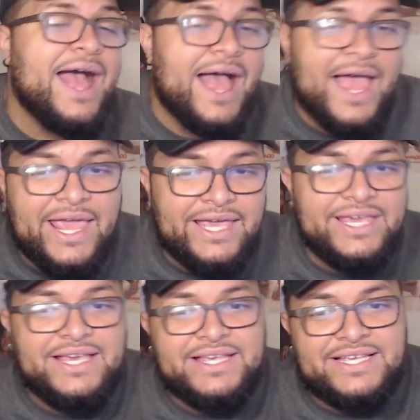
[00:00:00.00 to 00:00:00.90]
I
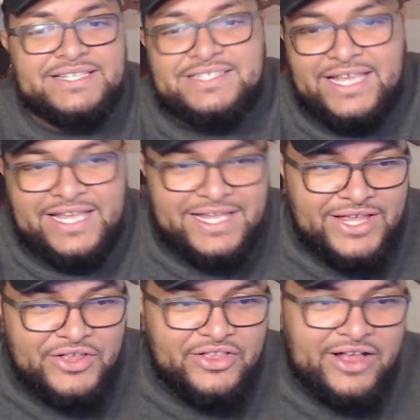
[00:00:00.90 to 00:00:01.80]
can say
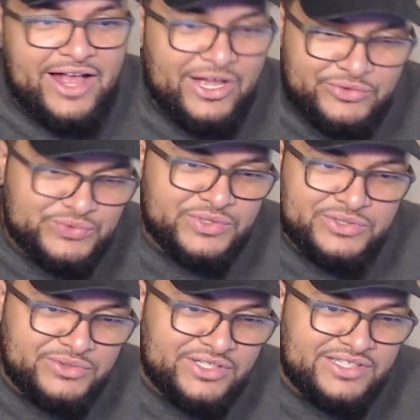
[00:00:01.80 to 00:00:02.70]
I was with
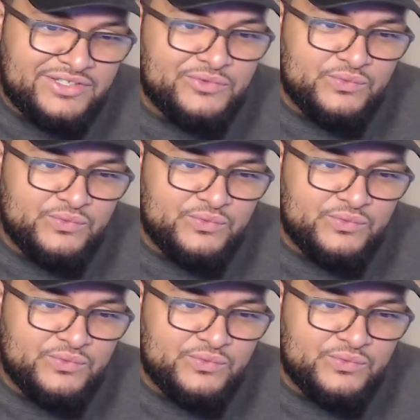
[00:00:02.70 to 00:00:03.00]
Luna